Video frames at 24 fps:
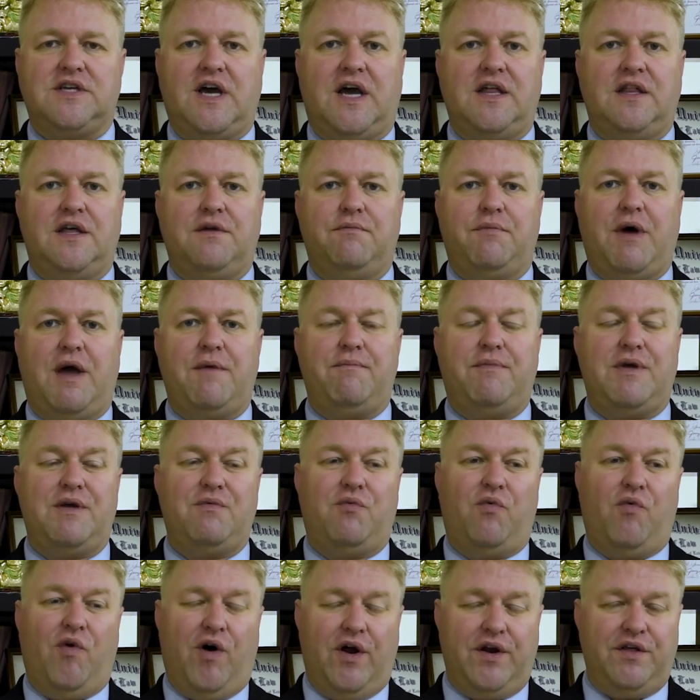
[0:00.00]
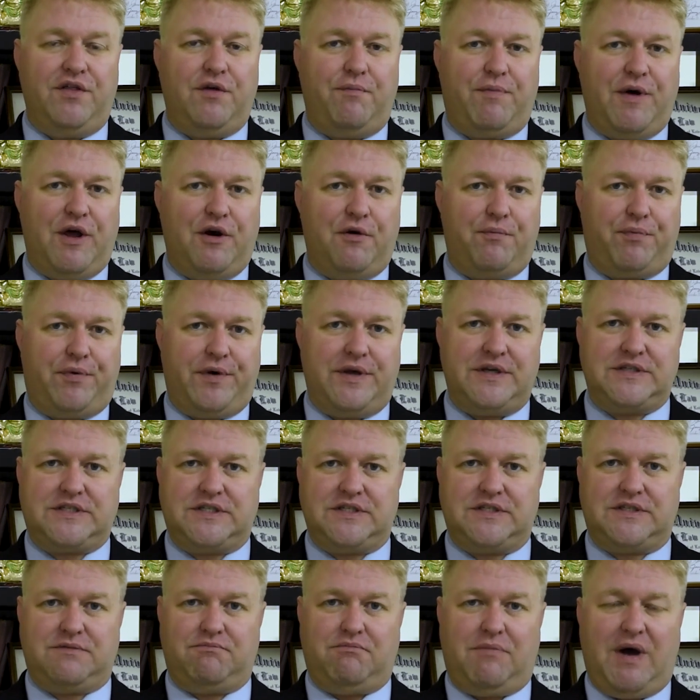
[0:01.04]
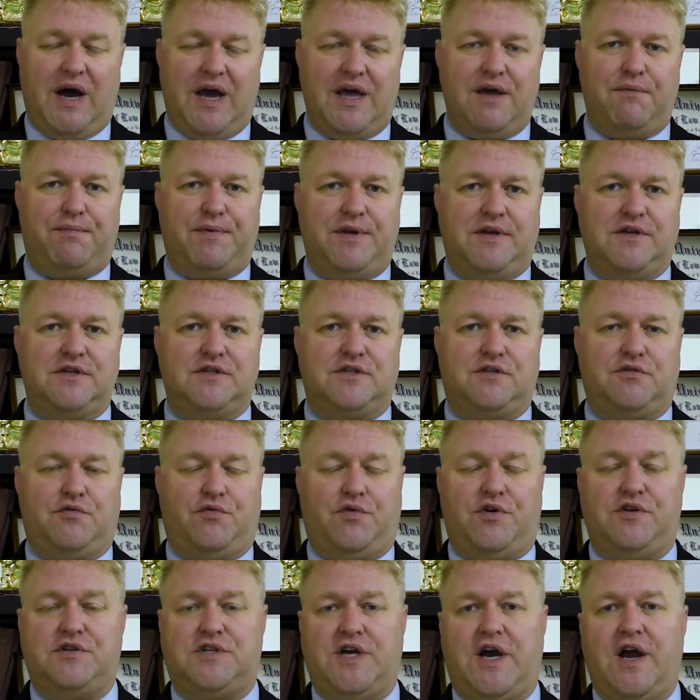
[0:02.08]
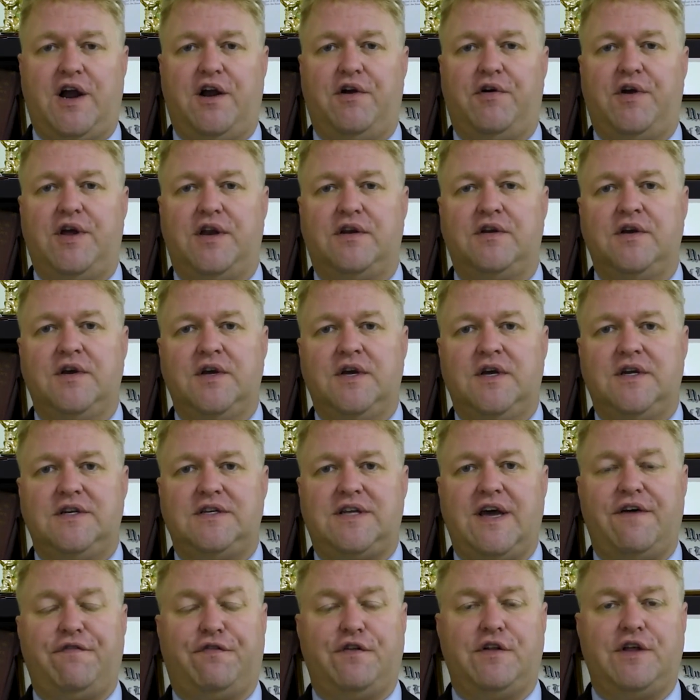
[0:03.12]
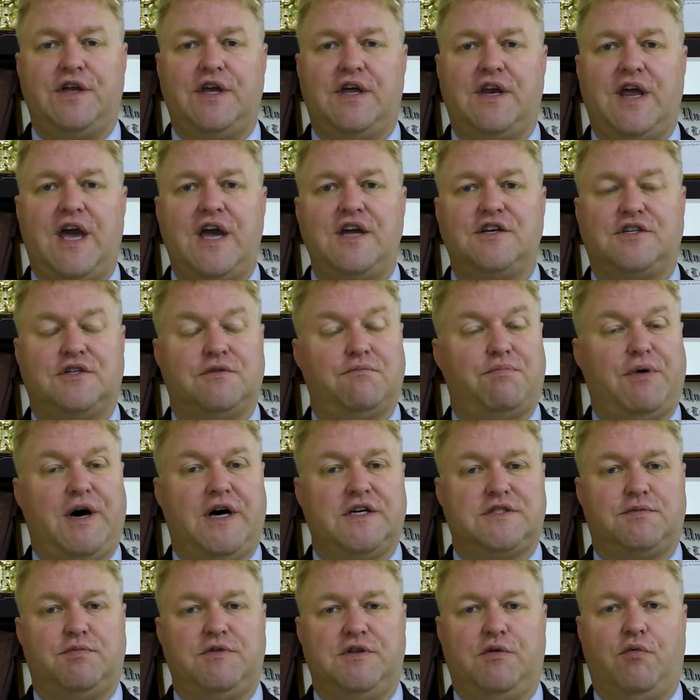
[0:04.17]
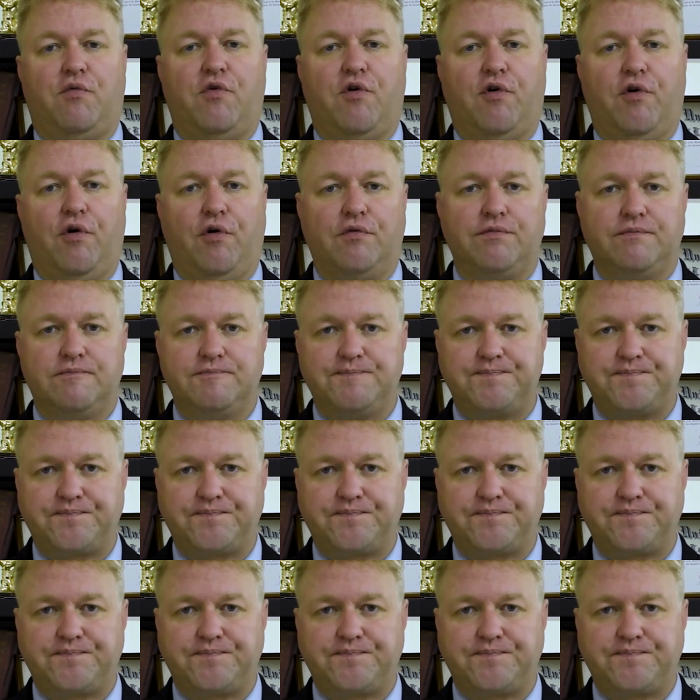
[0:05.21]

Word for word: Thailand might be one of the better places, in my opinion, to retire in, definitely in Asia and possibly the world.